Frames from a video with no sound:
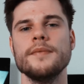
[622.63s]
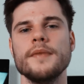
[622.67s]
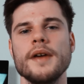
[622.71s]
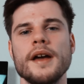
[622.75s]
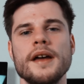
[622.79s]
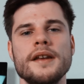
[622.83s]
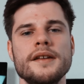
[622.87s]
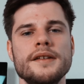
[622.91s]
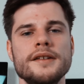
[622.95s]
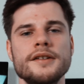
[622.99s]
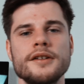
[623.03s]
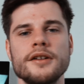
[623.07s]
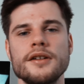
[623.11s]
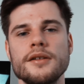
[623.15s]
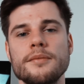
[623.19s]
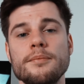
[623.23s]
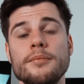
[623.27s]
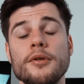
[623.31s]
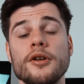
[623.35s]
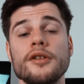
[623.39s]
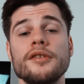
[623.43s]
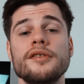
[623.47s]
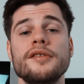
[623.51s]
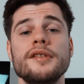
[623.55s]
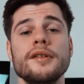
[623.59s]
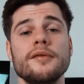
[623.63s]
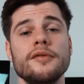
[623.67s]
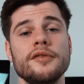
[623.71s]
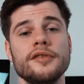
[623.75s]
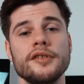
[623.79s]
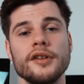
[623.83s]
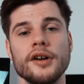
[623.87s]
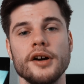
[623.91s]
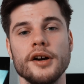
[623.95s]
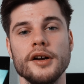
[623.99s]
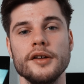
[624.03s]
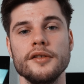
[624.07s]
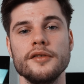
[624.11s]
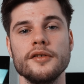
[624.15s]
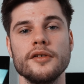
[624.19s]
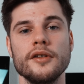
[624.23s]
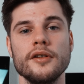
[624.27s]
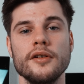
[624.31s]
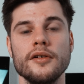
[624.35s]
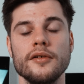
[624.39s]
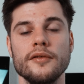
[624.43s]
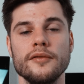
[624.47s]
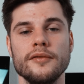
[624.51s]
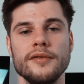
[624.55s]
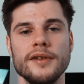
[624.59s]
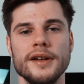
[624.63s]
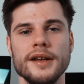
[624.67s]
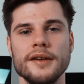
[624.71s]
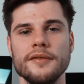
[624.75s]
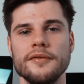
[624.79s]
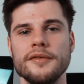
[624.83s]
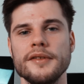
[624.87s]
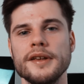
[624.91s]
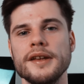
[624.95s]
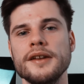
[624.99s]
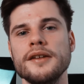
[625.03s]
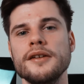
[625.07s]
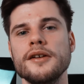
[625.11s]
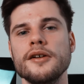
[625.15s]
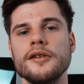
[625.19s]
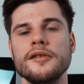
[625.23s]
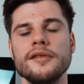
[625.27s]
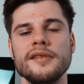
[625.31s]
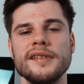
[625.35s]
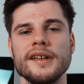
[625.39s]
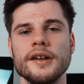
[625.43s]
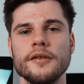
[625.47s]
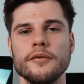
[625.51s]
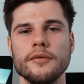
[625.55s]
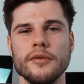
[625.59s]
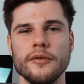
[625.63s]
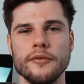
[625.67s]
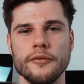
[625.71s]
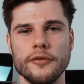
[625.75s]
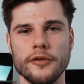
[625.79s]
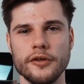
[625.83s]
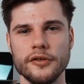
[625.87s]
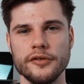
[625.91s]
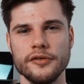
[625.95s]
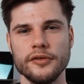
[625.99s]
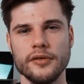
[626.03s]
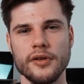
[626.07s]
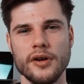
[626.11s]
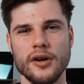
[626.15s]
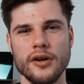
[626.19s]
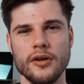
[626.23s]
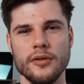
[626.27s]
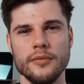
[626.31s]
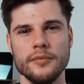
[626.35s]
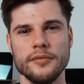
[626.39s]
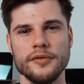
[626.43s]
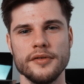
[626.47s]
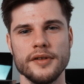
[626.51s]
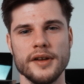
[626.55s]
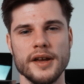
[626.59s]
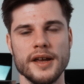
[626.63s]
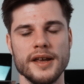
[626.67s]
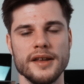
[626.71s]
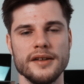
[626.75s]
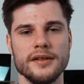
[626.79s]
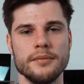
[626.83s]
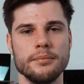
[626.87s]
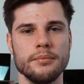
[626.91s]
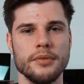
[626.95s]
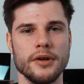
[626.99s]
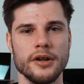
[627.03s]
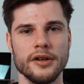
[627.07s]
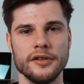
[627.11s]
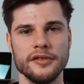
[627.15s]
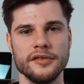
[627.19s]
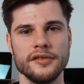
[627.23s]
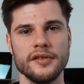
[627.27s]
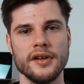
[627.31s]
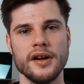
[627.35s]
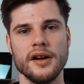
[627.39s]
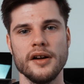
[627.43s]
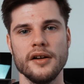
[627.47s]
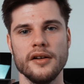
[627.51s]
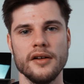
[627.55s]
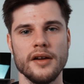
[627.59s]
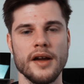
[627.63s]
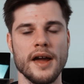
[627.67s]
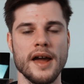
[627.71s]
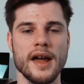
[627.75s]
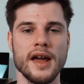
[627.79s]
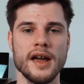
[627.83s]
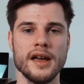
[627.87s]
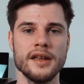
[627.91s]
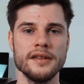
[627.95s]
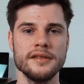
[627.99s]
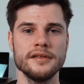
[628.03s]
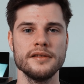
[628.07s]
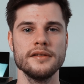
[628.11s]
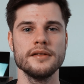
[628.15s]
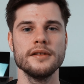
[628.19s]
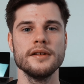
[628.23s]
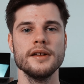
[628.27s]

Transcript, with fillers: And the other positive side of lived in those several foster homes and the past I had